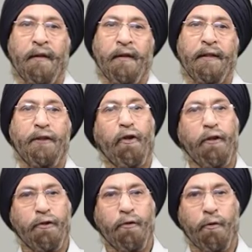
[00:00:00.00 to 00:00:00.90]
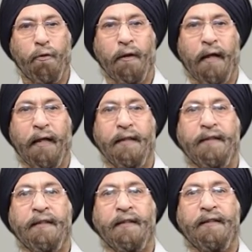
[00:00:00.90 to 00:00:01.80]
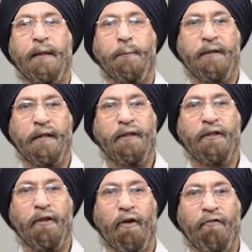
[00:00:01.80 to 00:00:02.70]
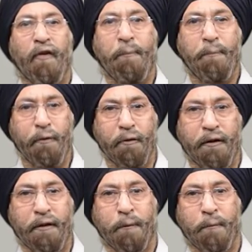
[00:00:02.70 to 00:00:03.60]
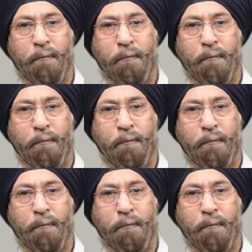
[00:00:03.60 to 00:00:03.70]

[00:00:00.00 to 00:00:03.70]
It is also known as substance of abuse.